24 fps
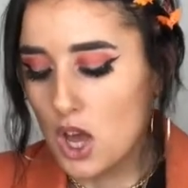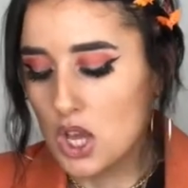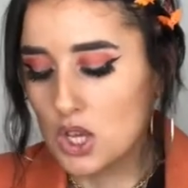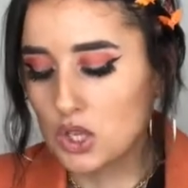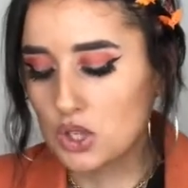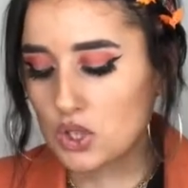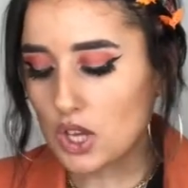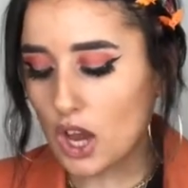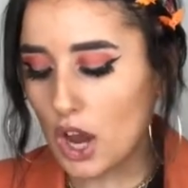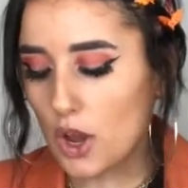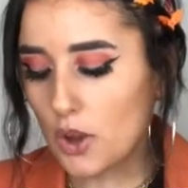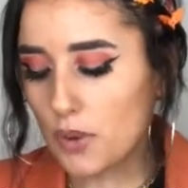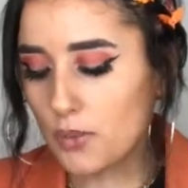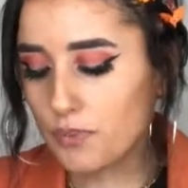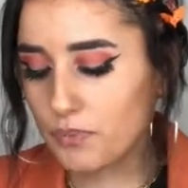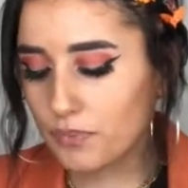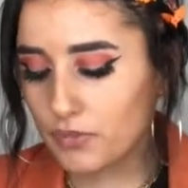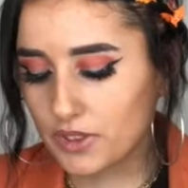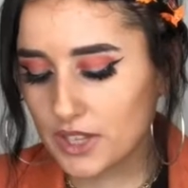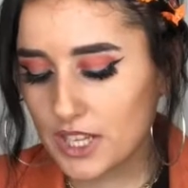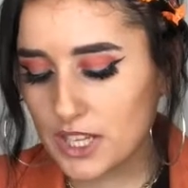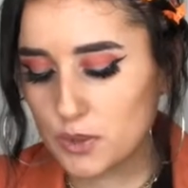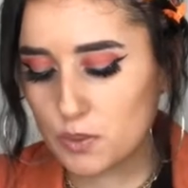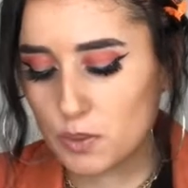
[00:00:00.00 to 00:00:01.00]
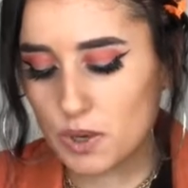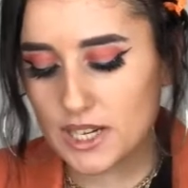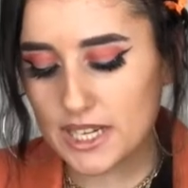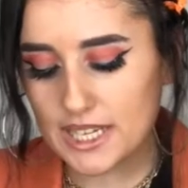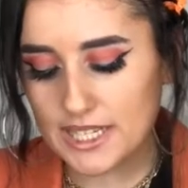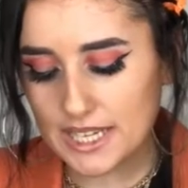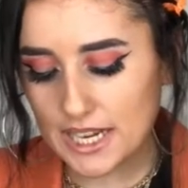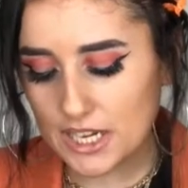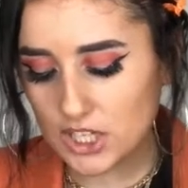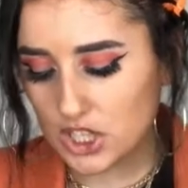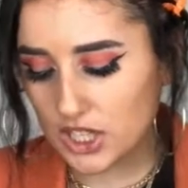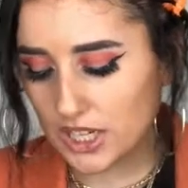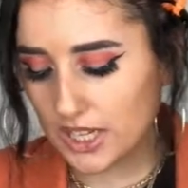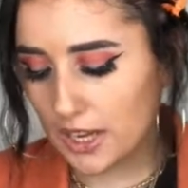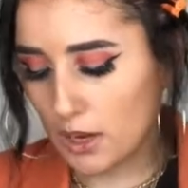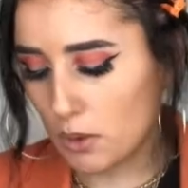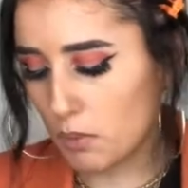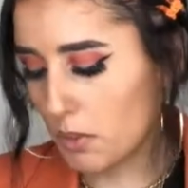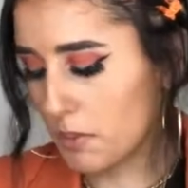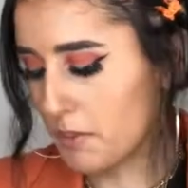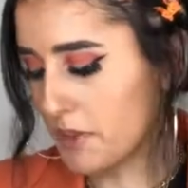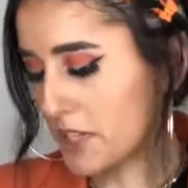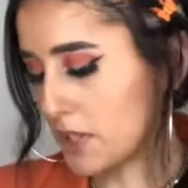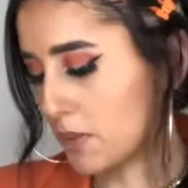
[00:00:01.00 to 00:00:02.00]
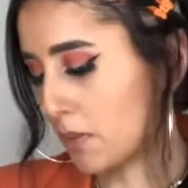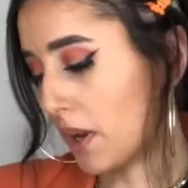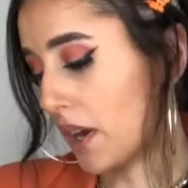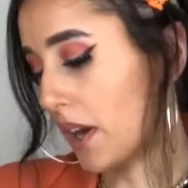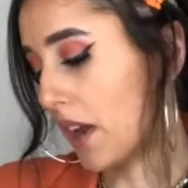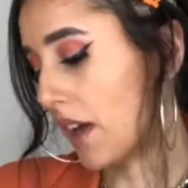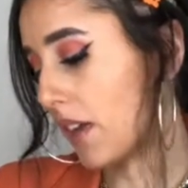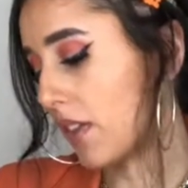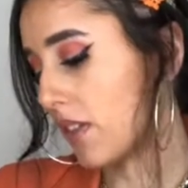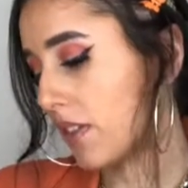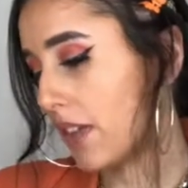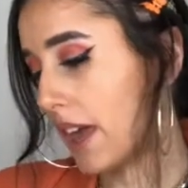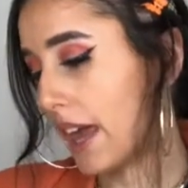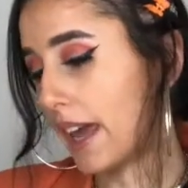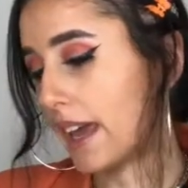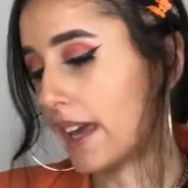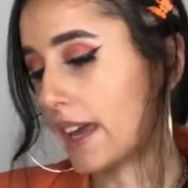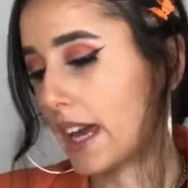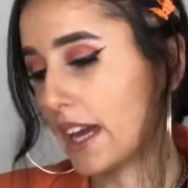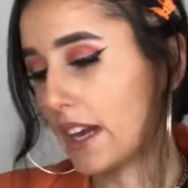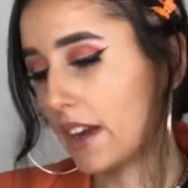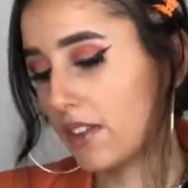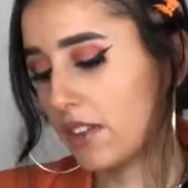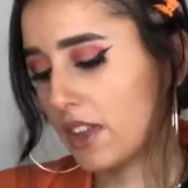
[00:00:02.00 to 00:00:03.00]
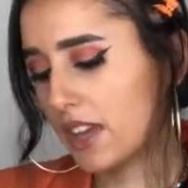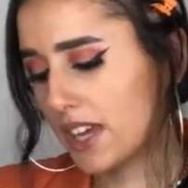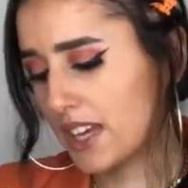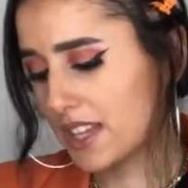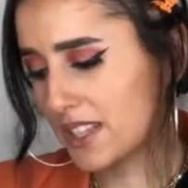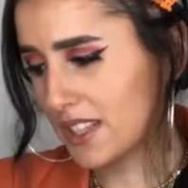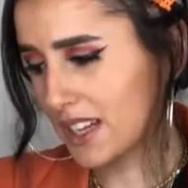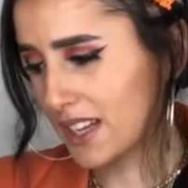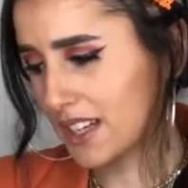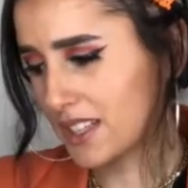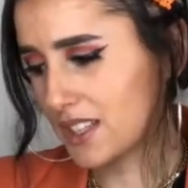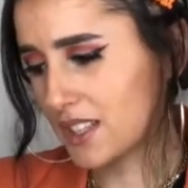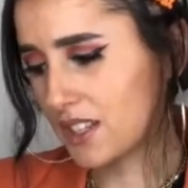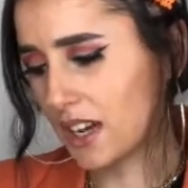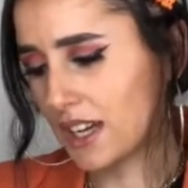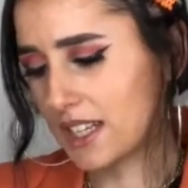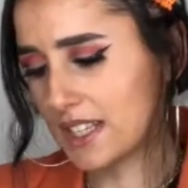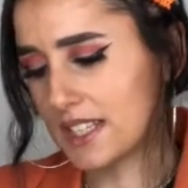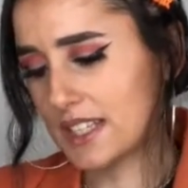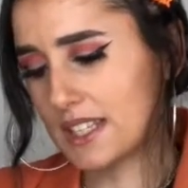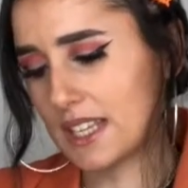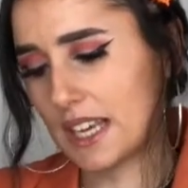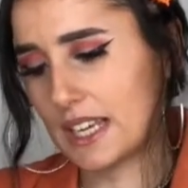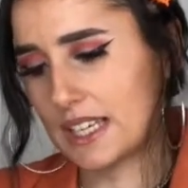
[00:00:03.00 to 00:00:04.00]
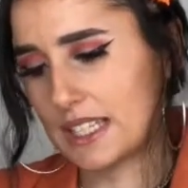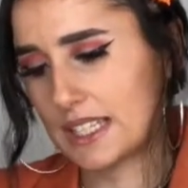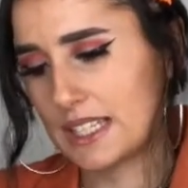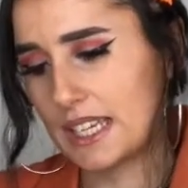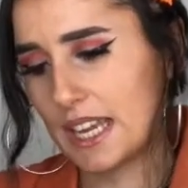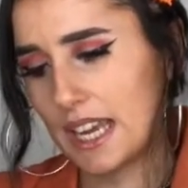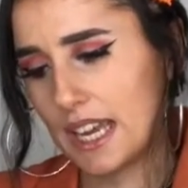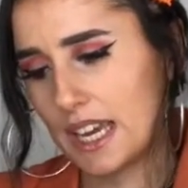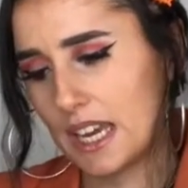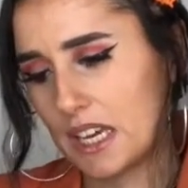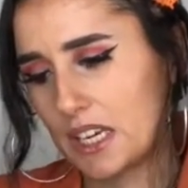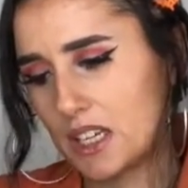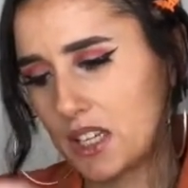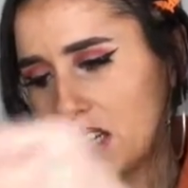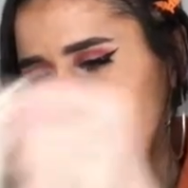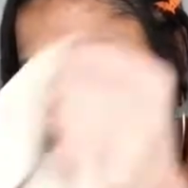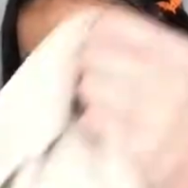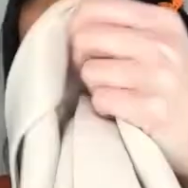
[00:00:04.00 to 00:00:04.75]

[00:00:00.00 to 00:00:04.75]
So this one is actually a women's one, I think, and I think it's like a size 16.